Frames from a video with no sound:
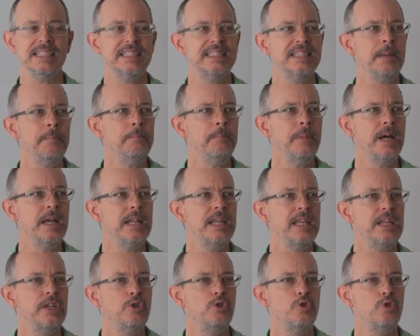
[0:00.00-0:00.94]

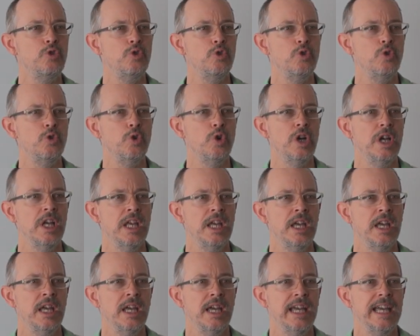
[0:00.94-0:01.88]
Somebody who
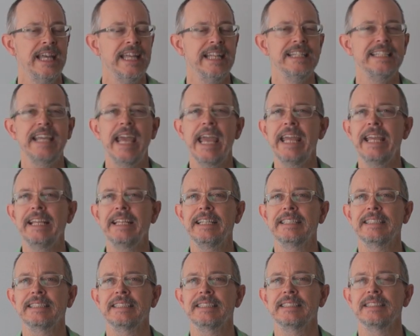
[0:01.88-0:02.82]

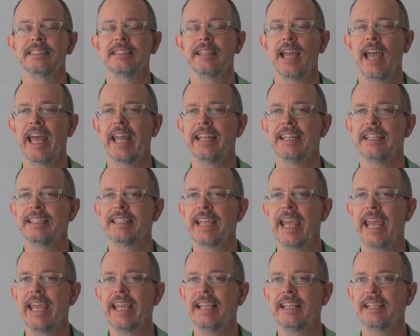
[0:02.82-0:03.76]
takes and
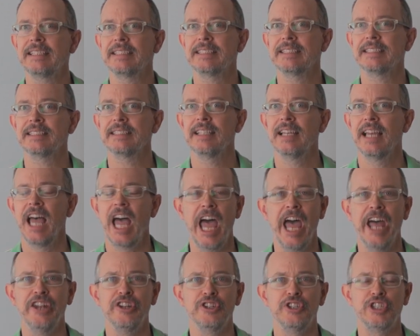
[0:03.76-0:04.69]
takes
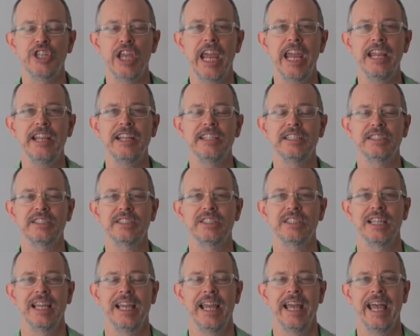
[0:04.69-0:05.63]
and
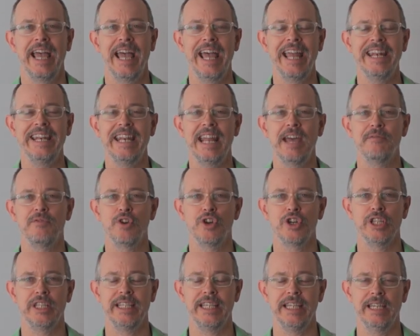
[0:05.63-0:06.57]
takes and
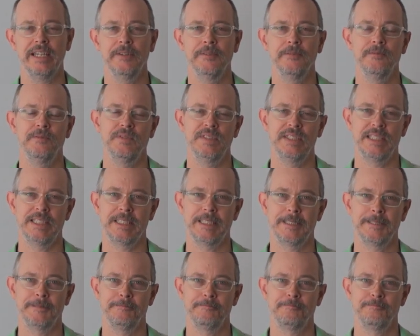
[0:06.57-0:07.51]
never
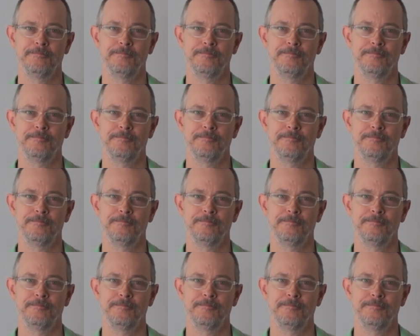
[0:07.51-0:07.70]
gives.